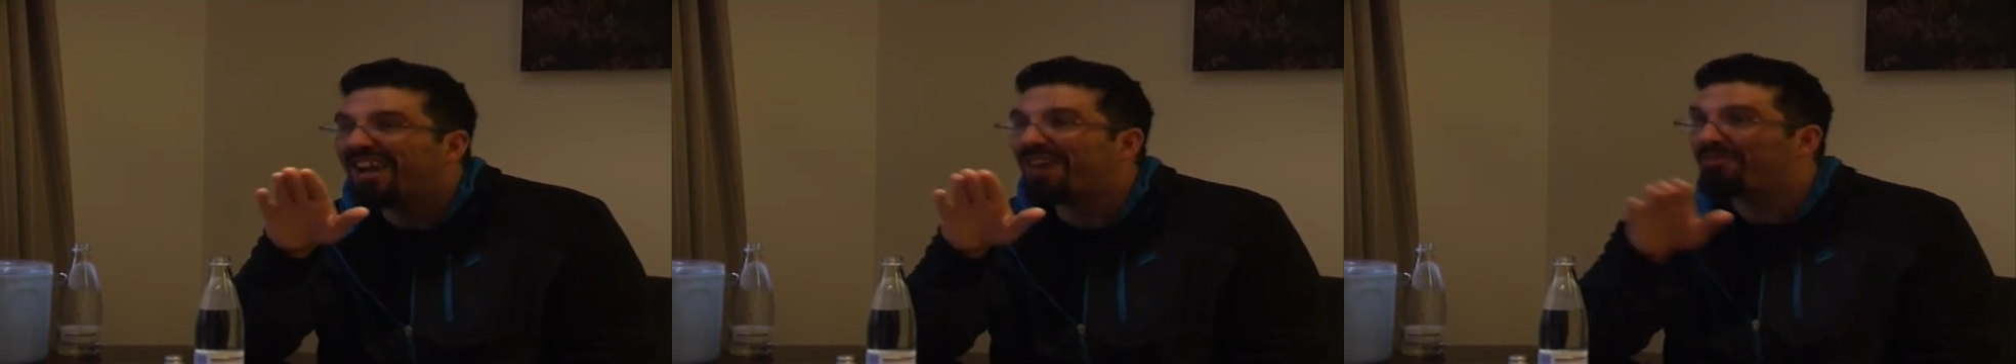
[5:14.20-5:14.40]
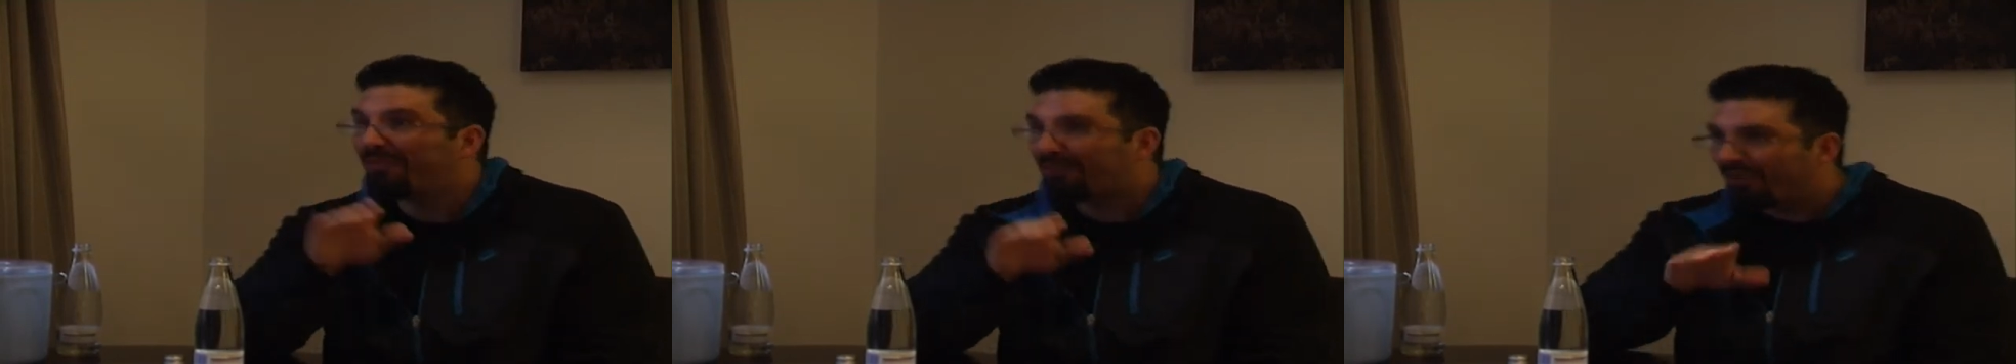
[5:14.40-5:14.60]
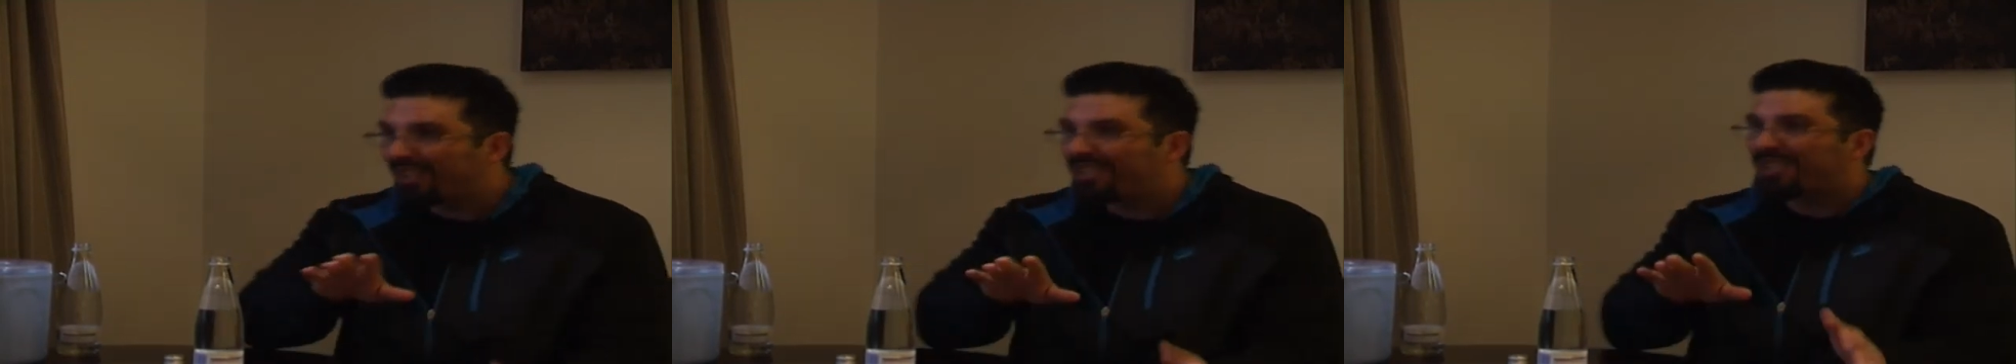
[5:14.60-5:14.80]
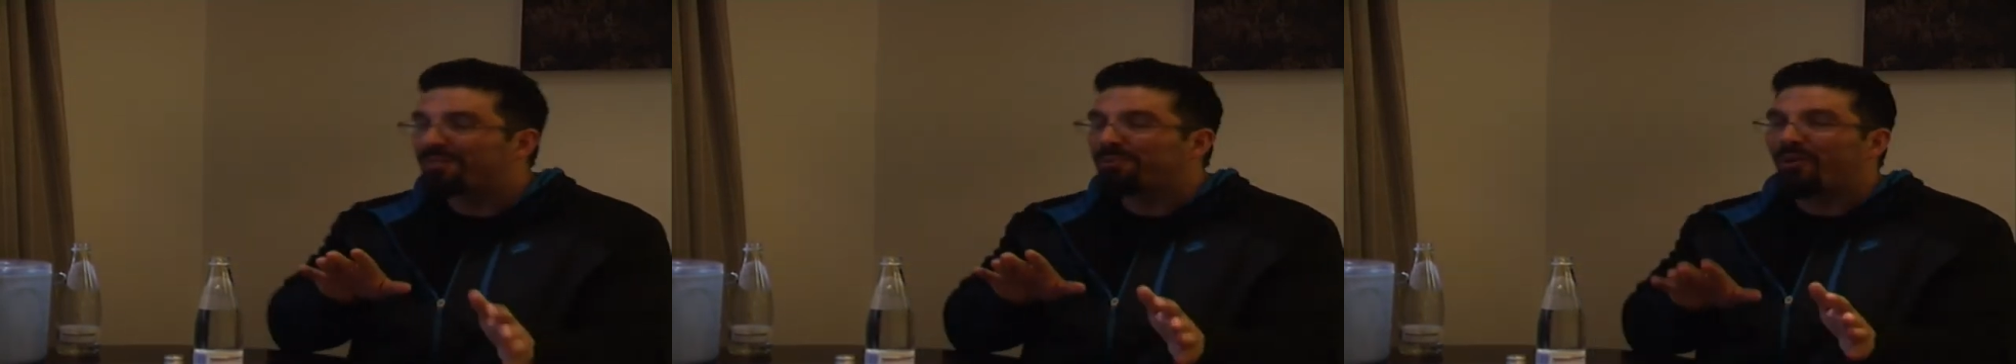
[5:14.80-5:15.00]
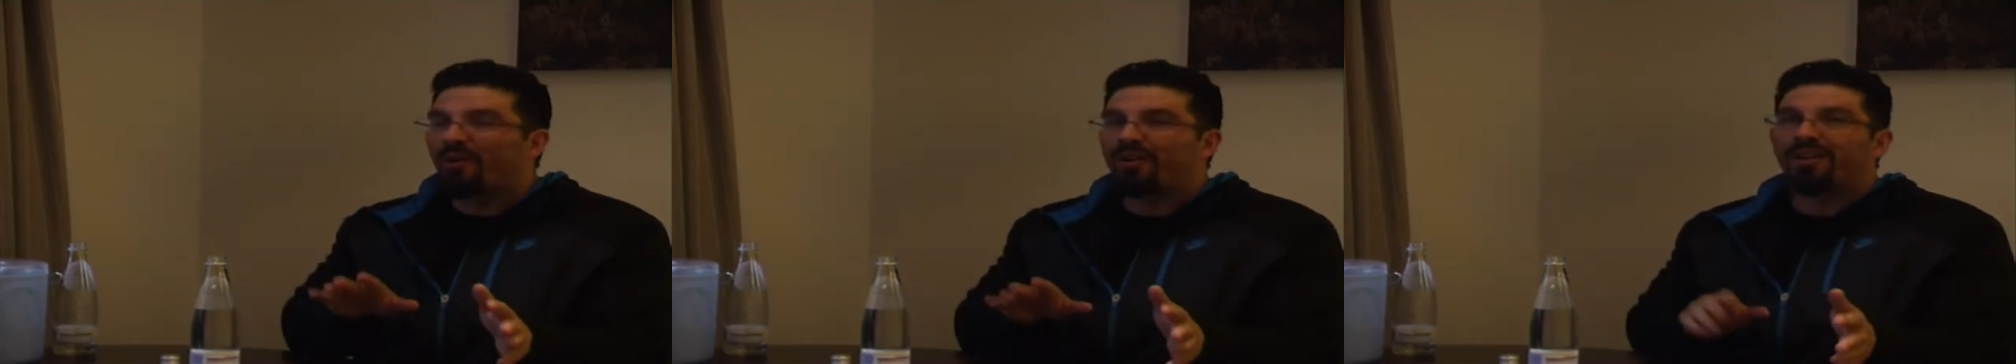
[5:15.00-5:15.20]
We fully
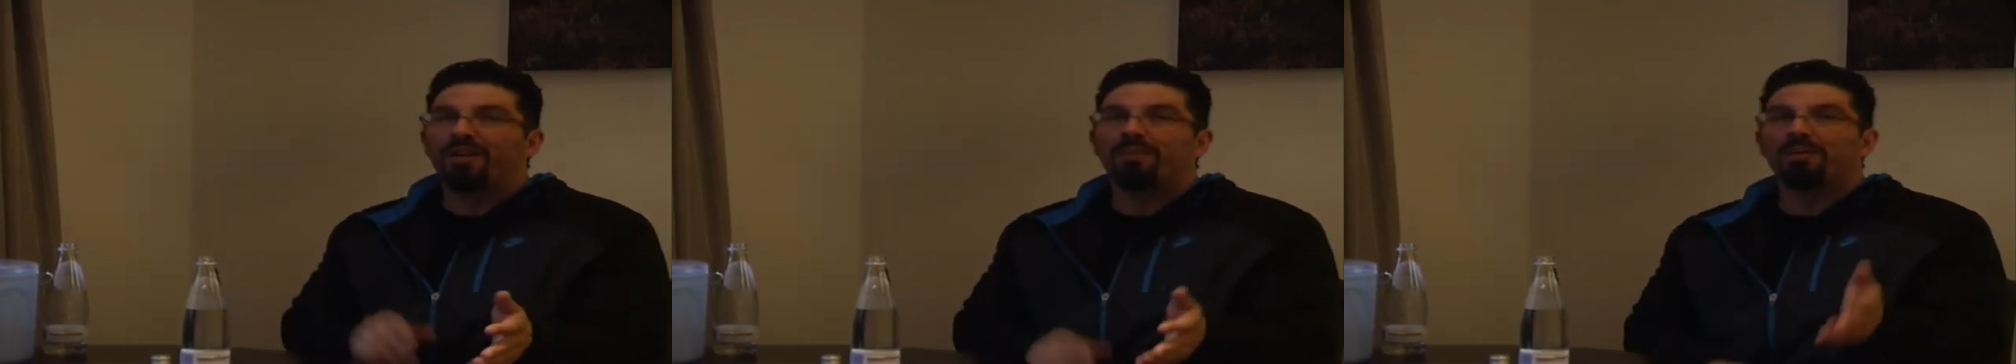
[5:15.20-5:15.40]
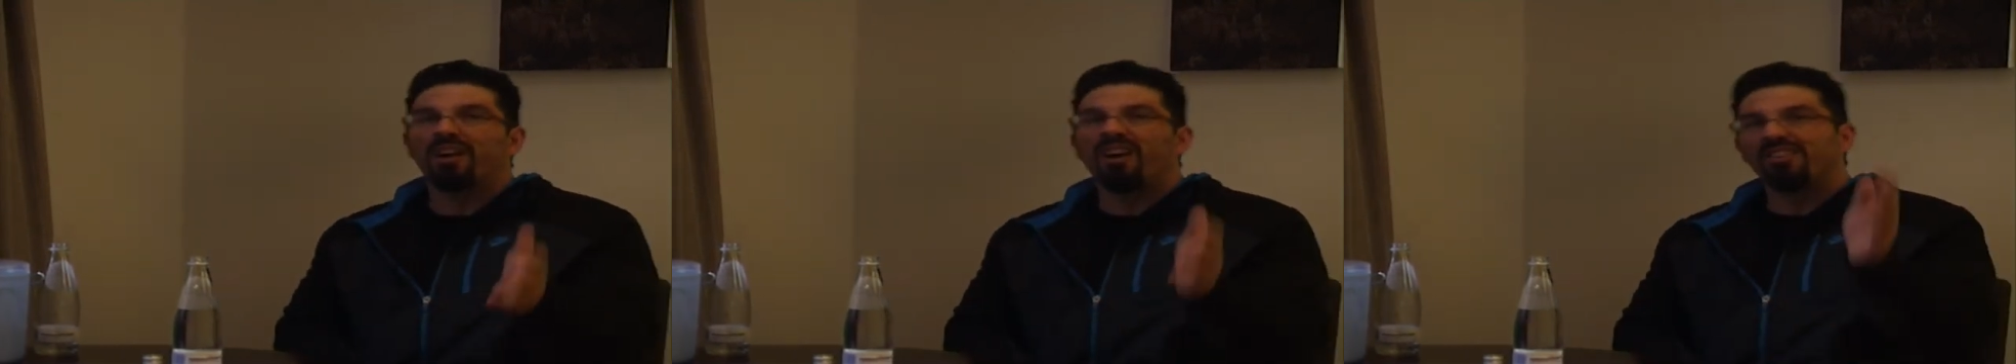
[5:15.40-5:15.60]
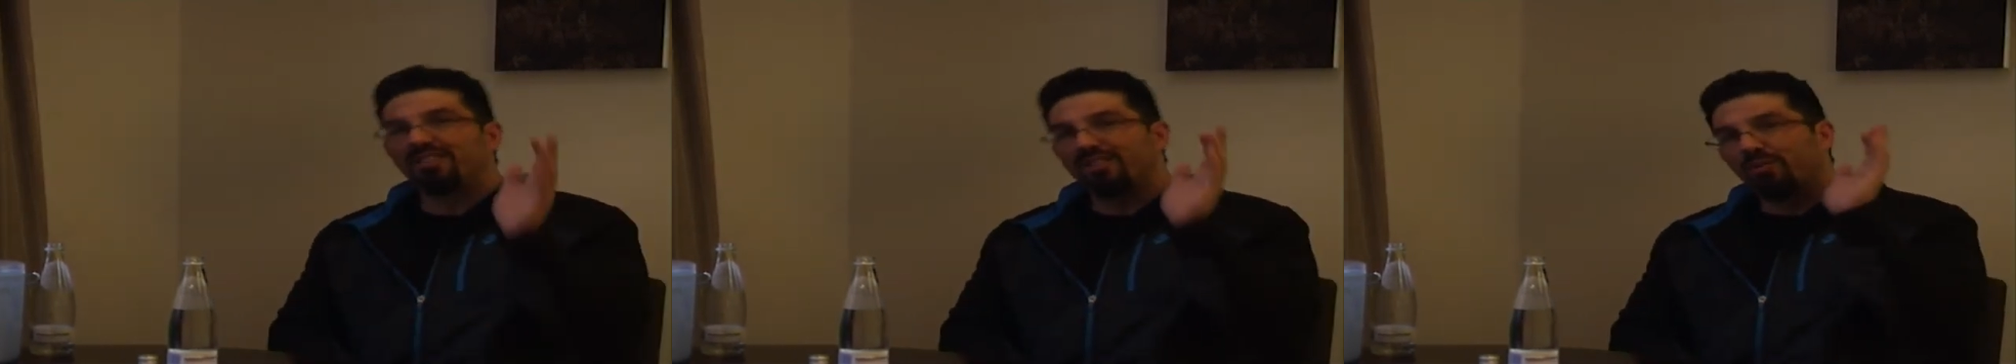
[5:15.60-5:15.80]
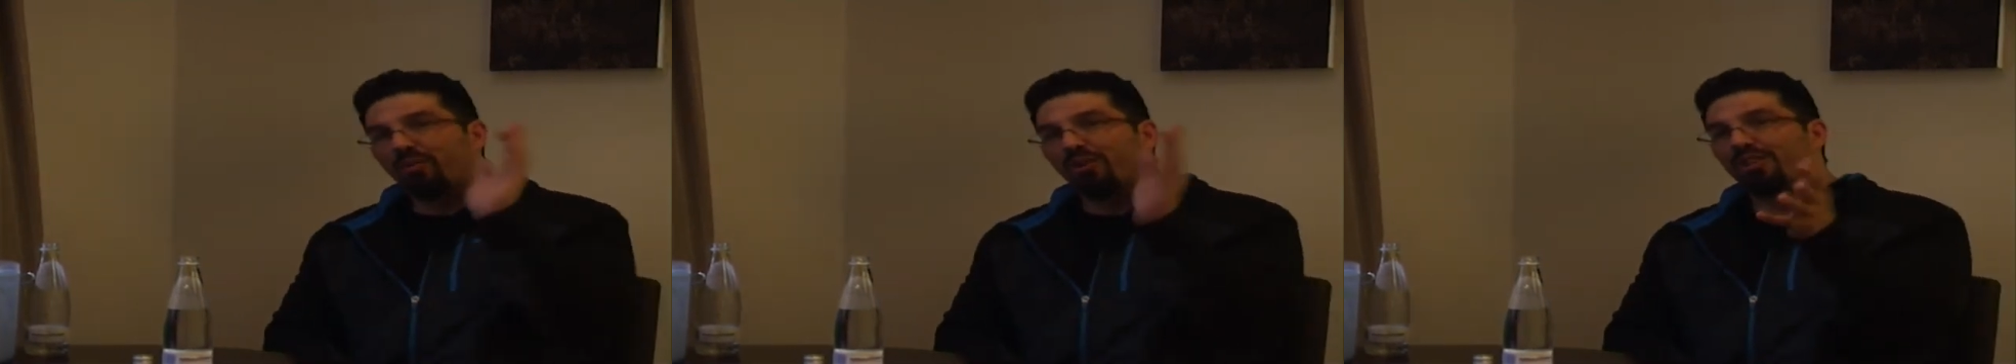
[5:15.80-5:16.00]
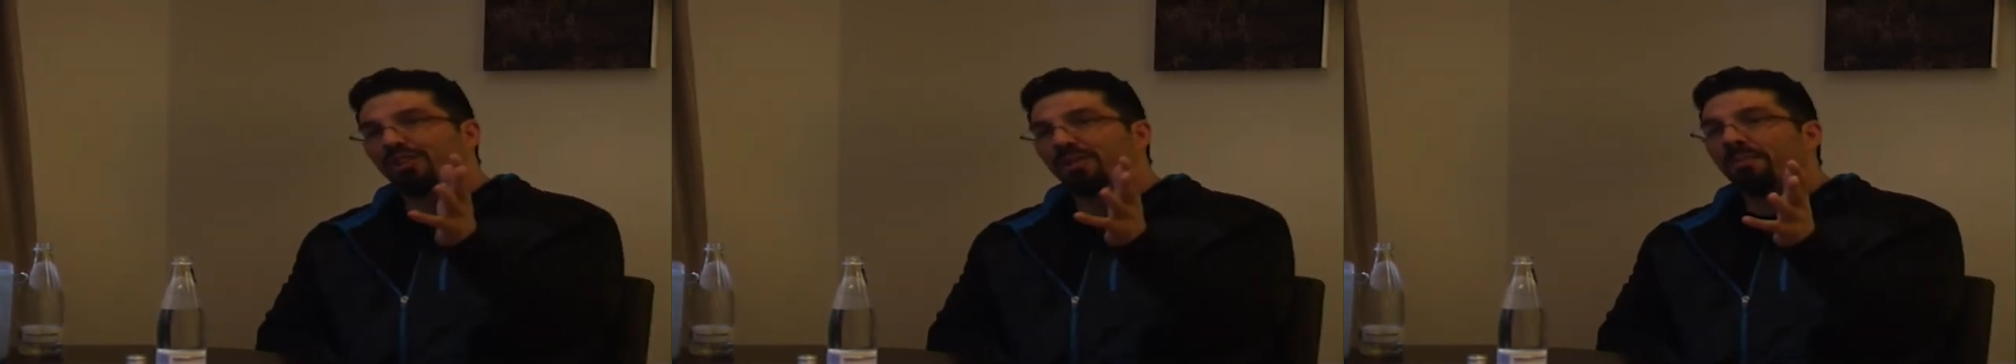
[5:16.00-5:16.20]
support you, but I'll just
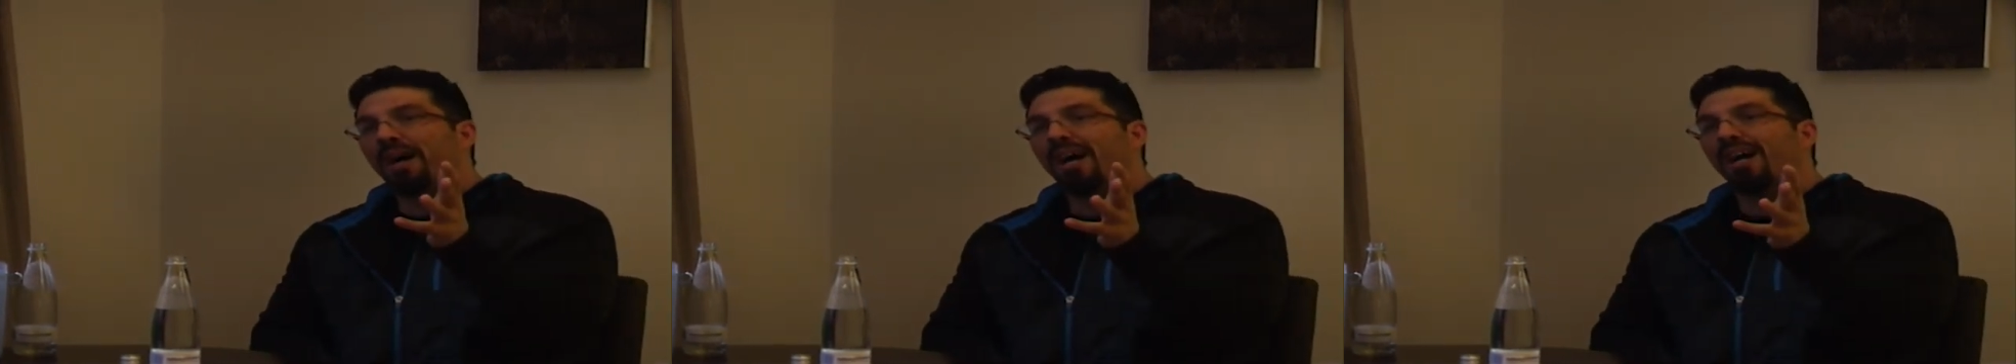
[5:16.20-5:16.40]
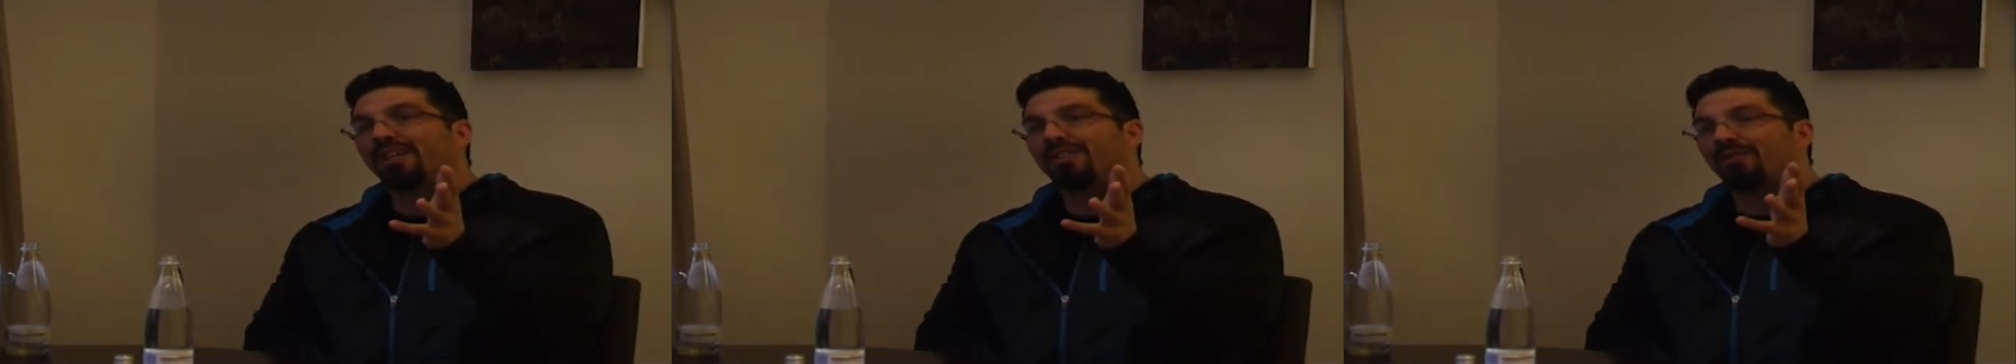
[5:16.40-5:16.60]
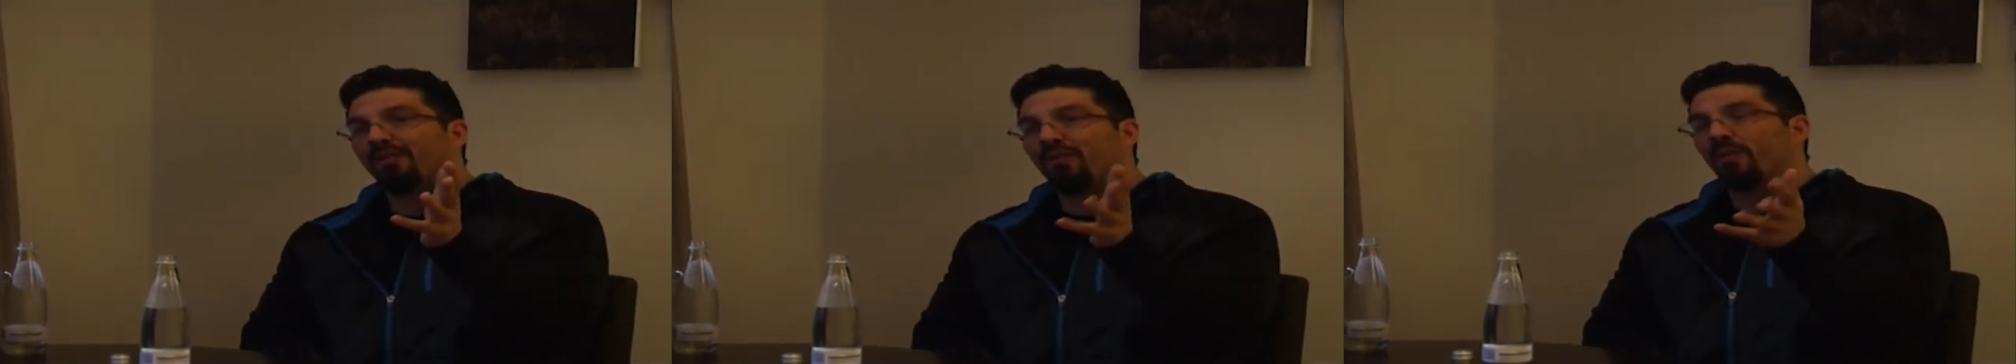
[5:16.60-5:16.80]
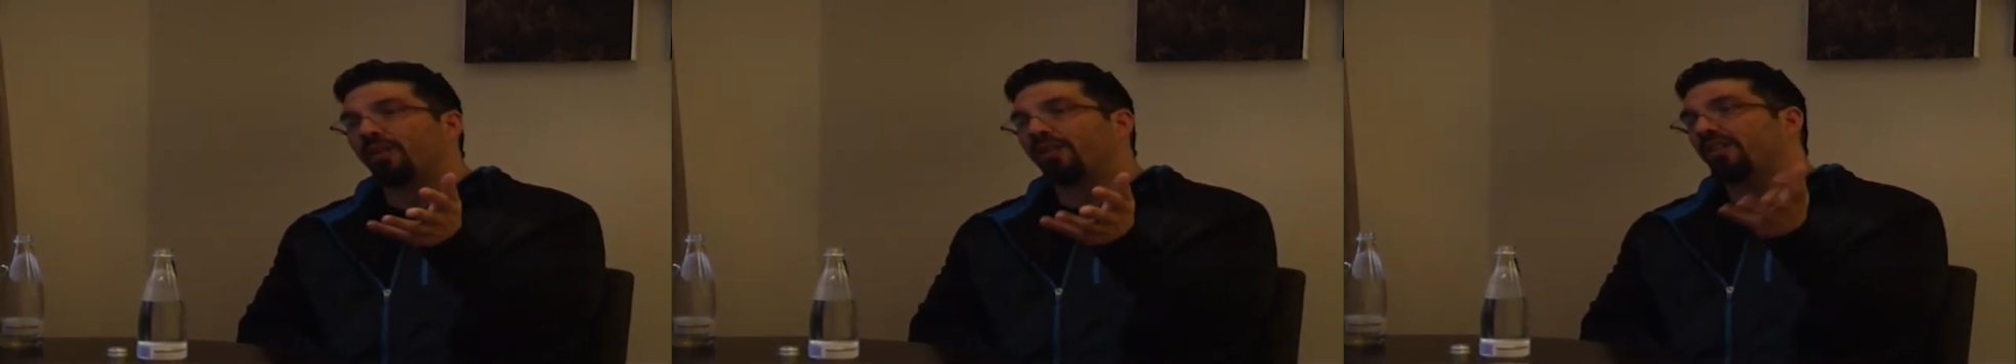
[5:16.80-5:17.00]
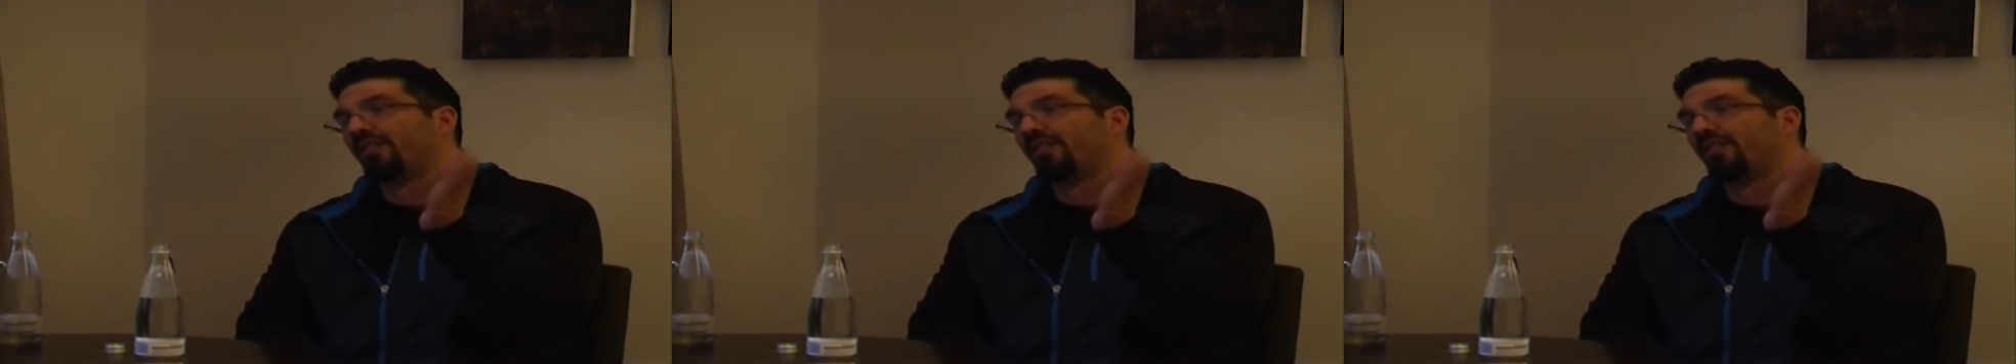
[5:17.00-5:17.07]
watch you march forward,